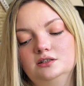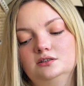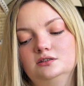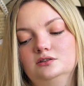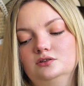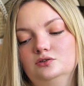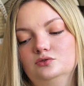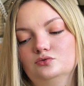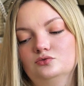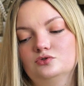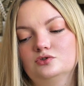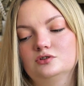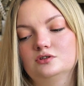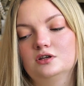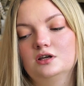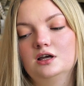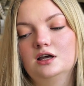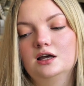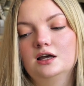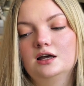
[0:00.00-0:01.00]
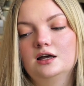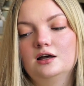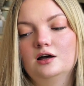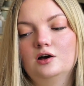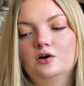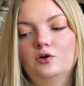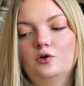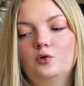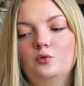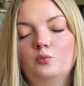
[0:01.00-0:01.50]
to use
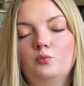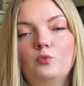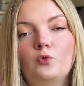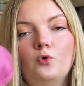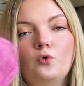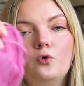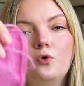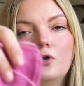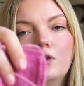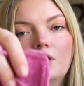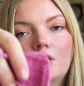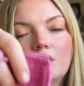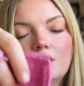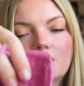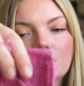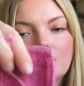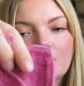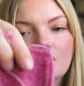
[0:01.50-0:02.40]
more